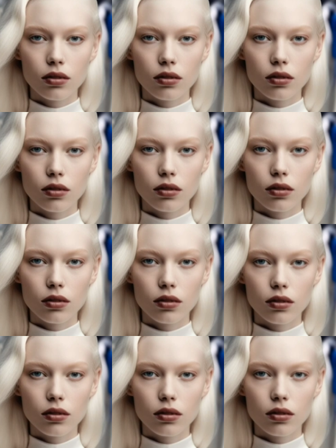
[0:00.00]

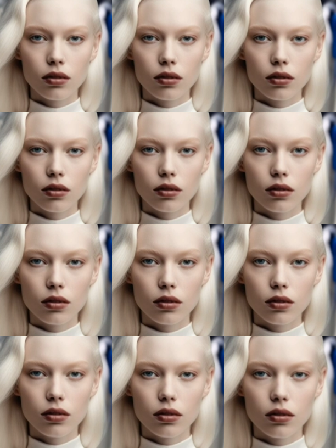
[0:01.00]

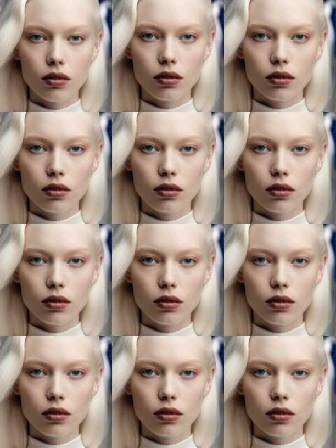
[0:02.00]
(silence)